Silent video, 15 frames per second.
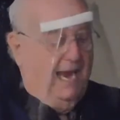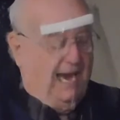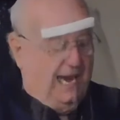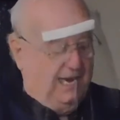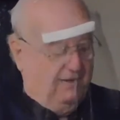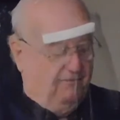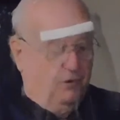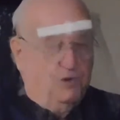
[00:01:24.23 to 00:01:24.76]

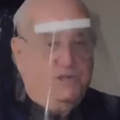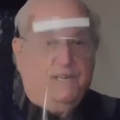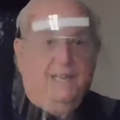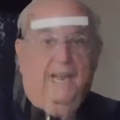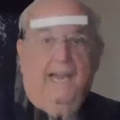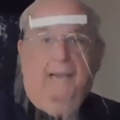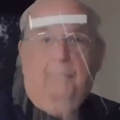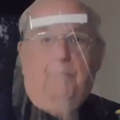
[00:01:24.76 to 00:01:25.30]
And the first
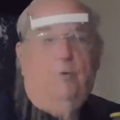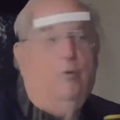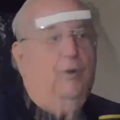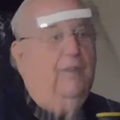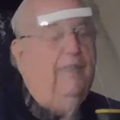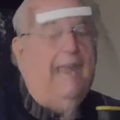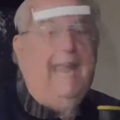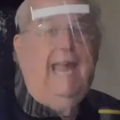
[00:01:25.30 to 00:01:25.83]
thing,
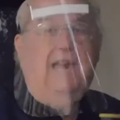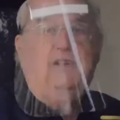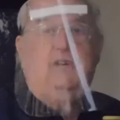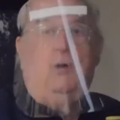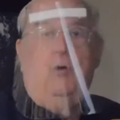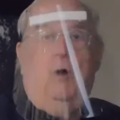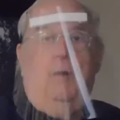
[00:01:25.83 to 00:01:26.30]
boy, the hands go